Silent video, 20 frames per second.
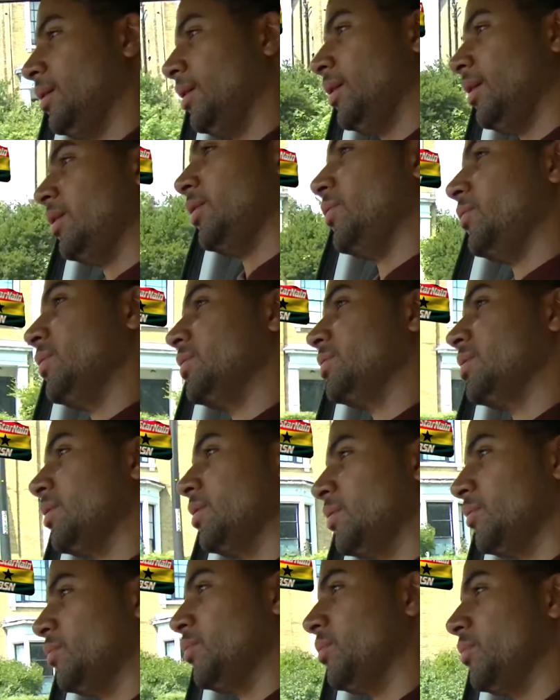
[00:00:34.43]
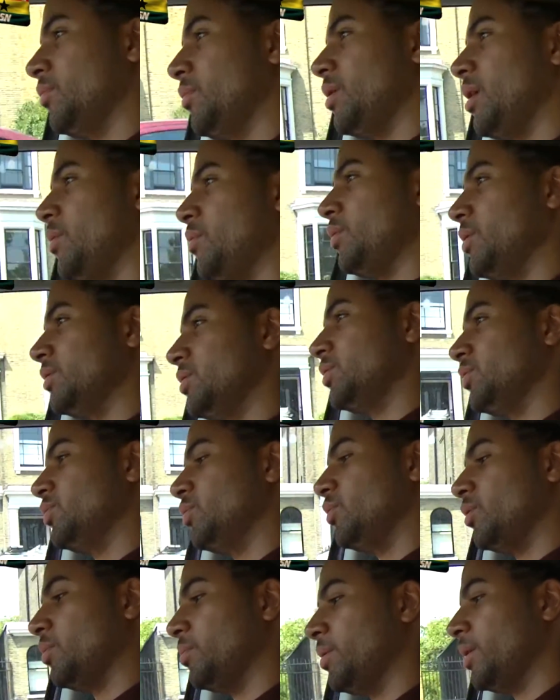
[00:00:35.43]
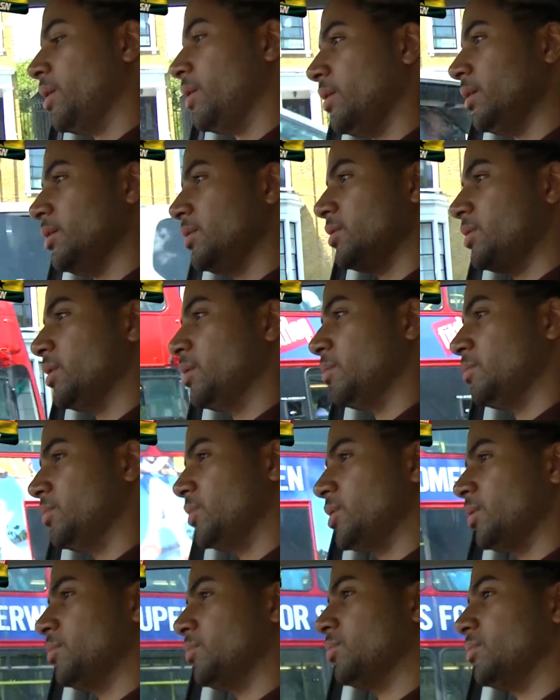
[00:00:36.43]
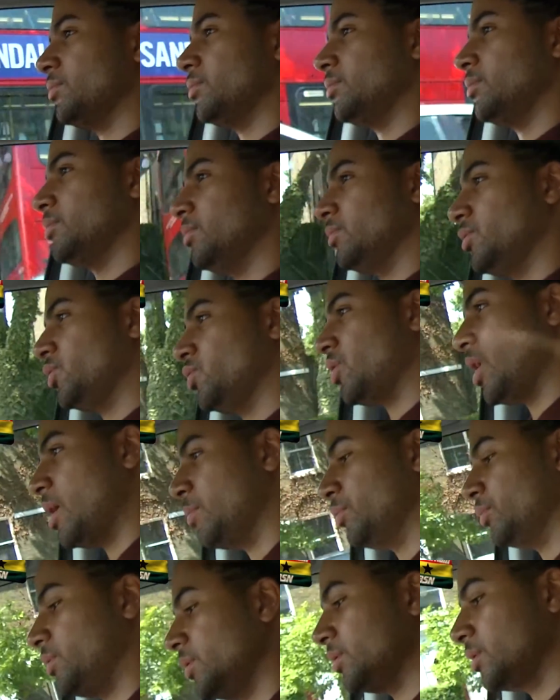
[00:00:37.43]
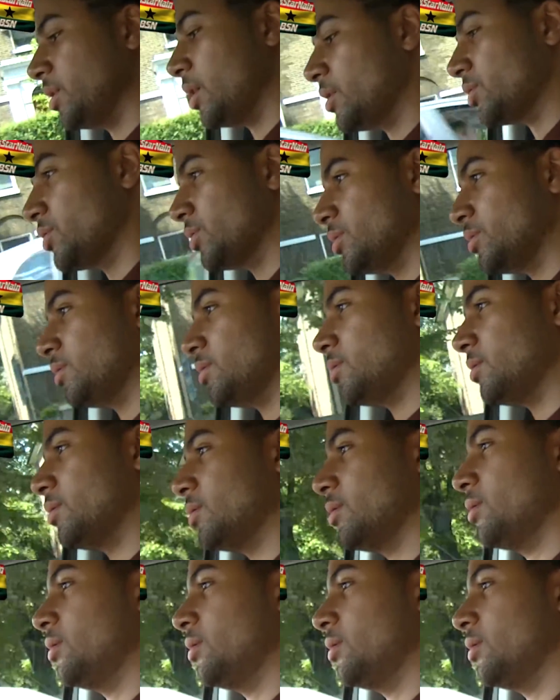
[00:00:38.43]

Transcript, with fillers: anyways, uh, what I wanted to talk about is some some tribal discussions.